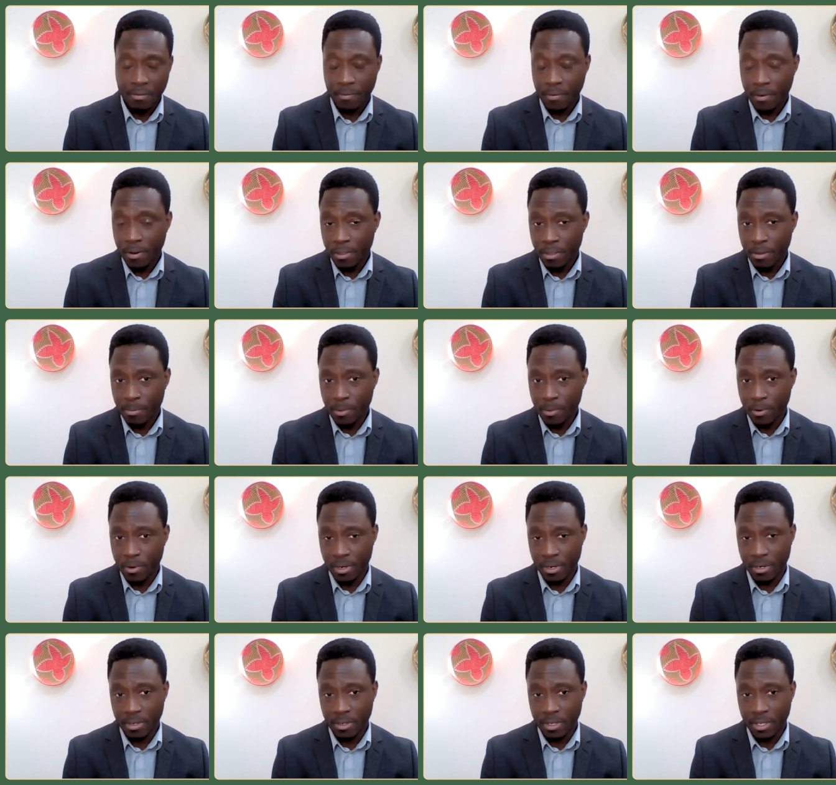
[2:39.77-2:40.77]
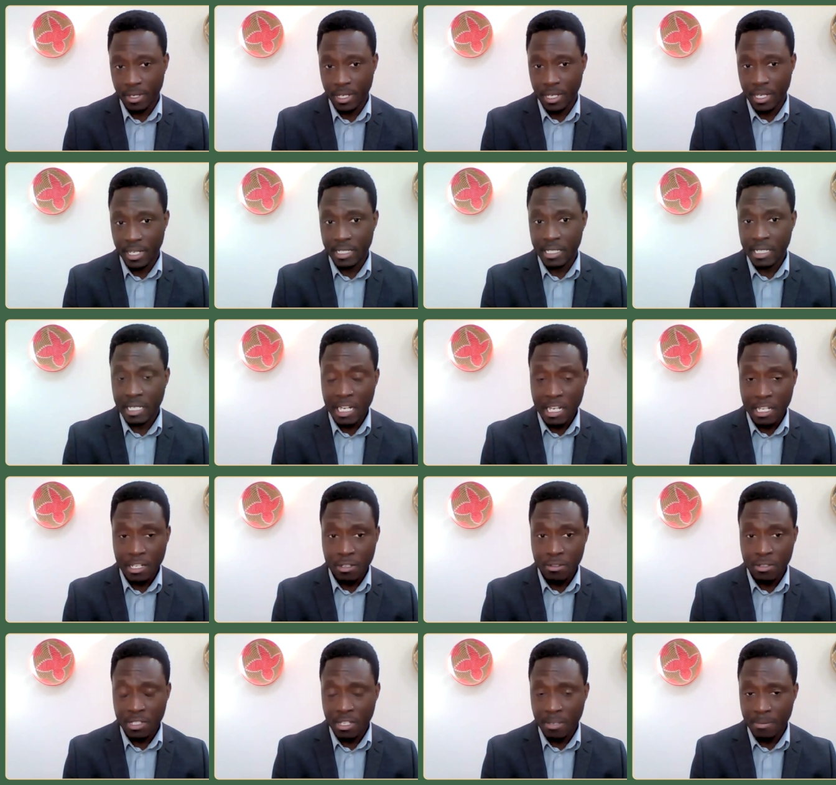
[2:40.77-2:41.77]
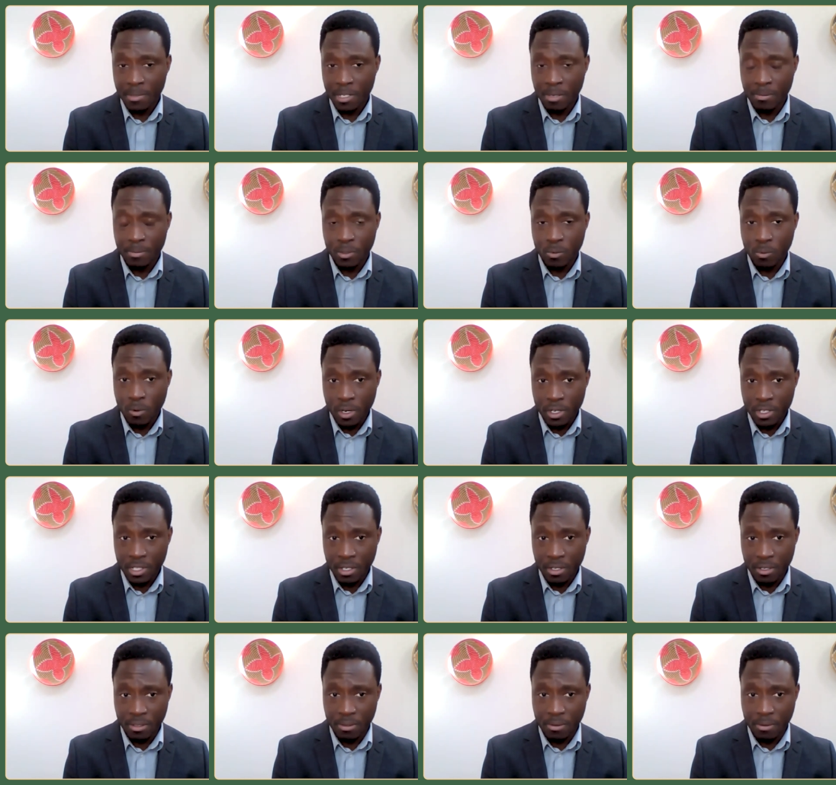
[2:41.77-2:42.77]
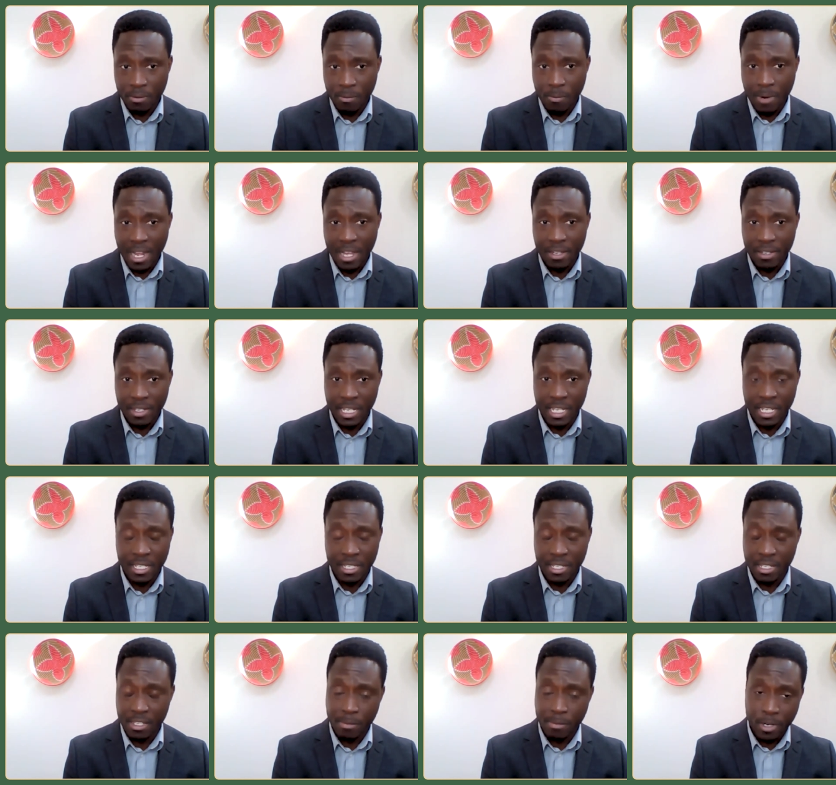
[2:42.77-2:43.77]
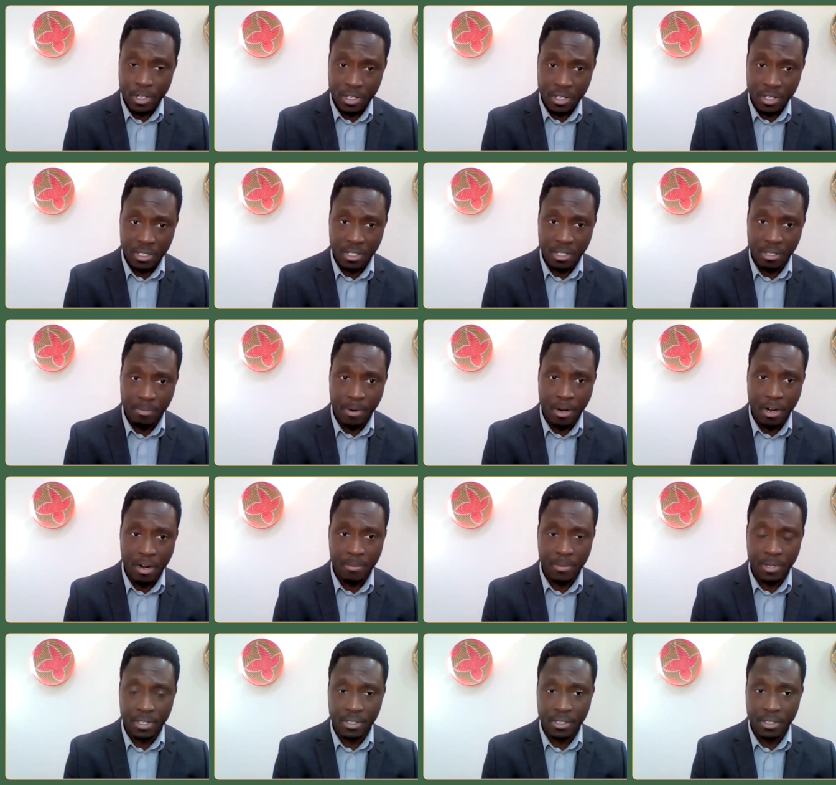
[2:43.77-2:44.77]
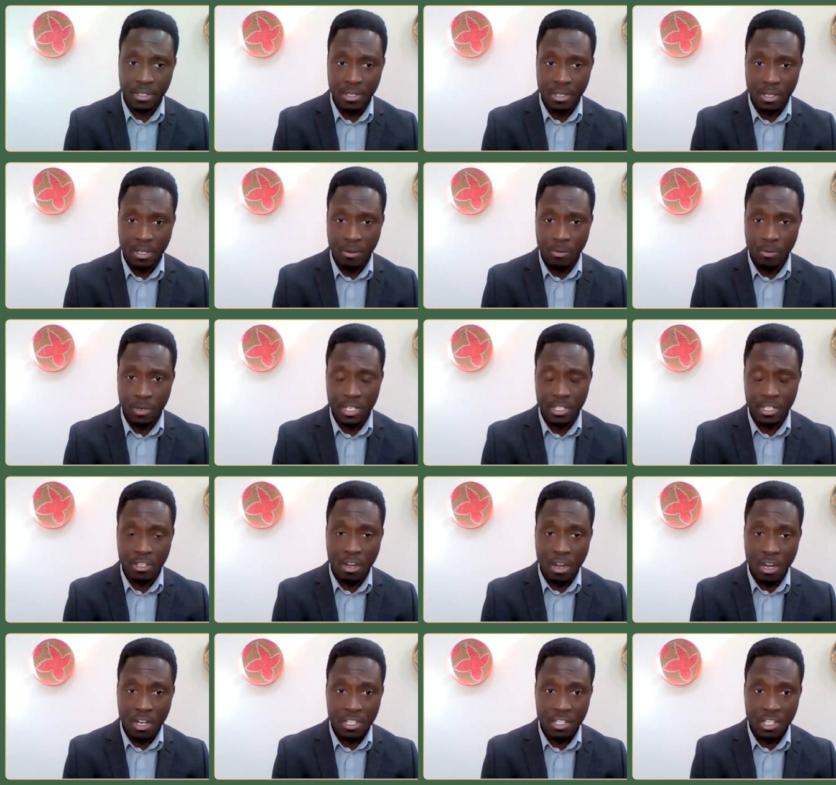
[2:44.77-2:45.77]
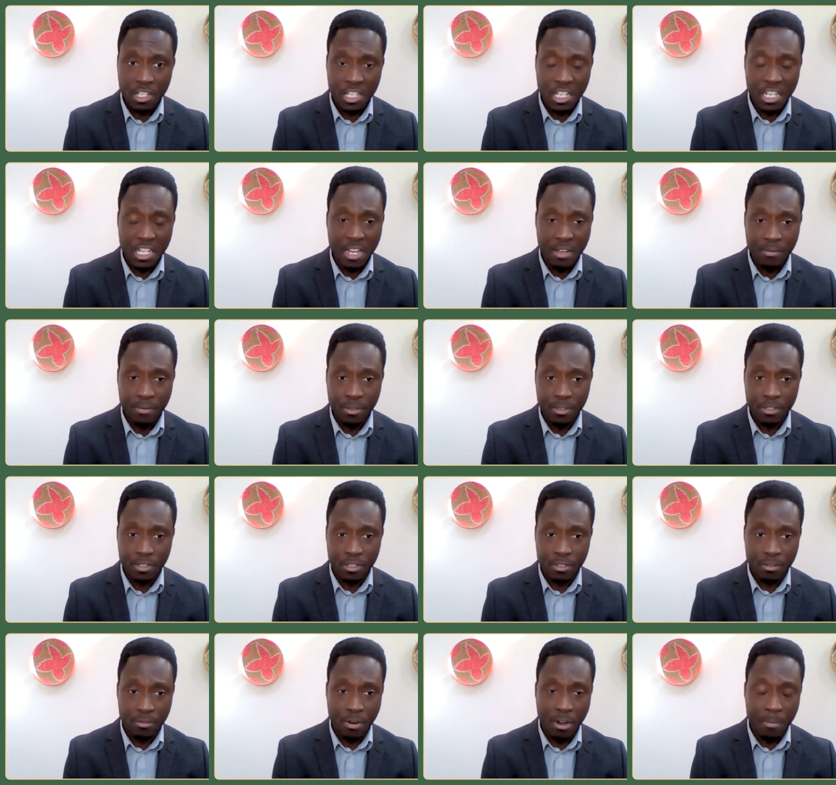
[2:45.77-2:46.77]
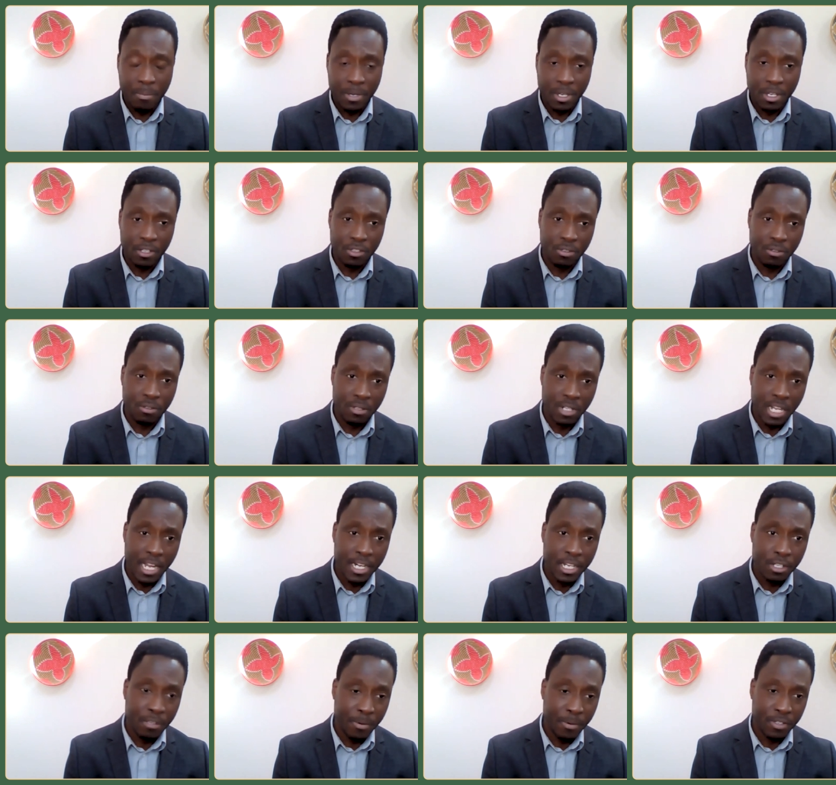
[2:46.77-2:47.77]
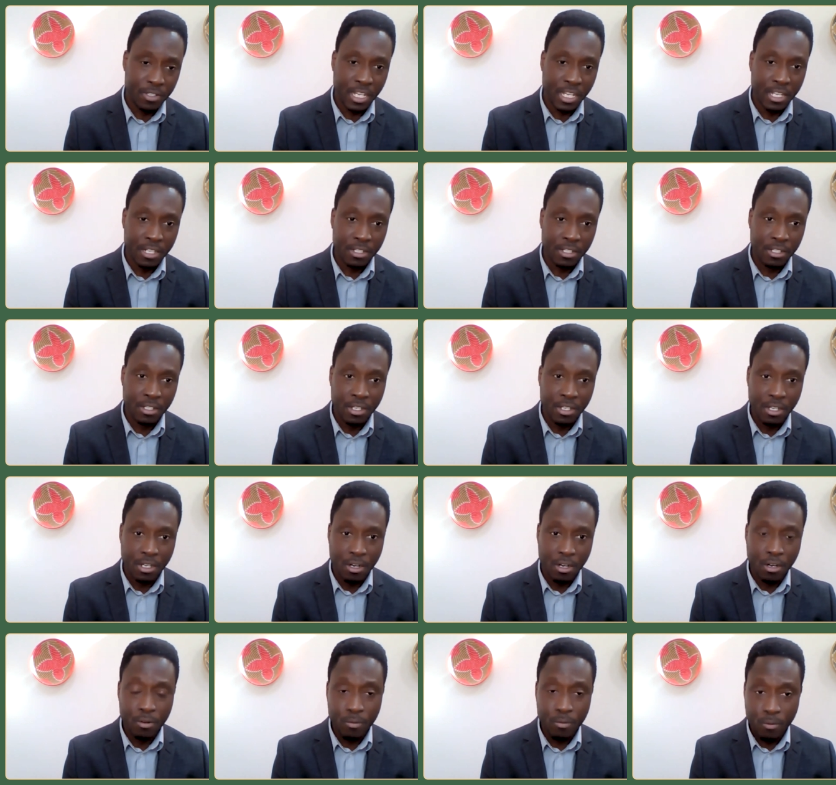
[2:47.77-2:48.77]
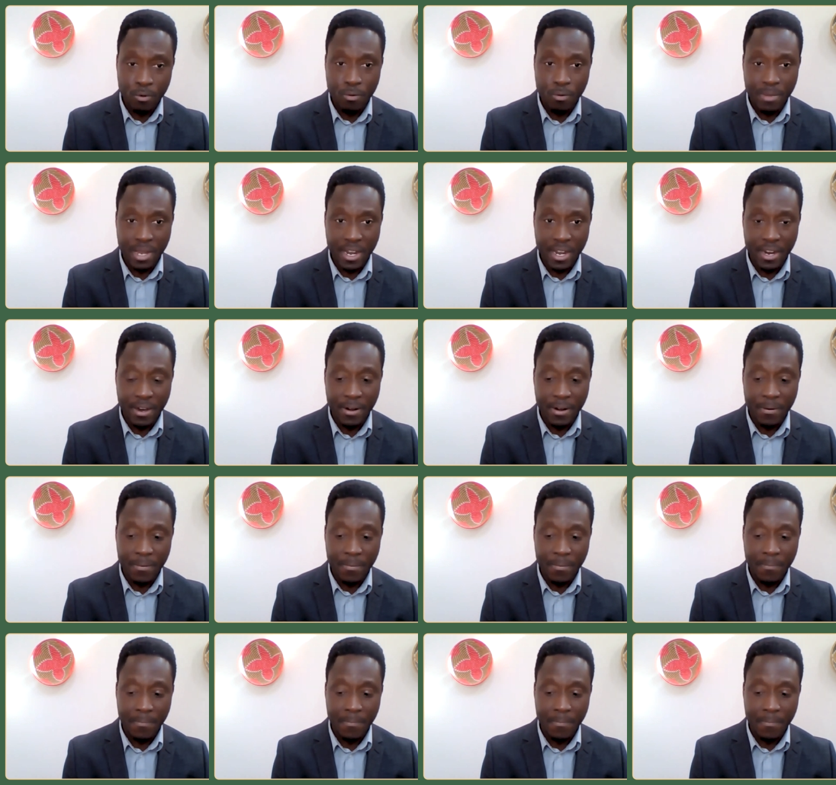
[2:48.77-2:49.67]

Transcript: Furthermore, his clinical symptoms worsen while he is in the emergency department, with his oxygen levels dropping to 90% on room air,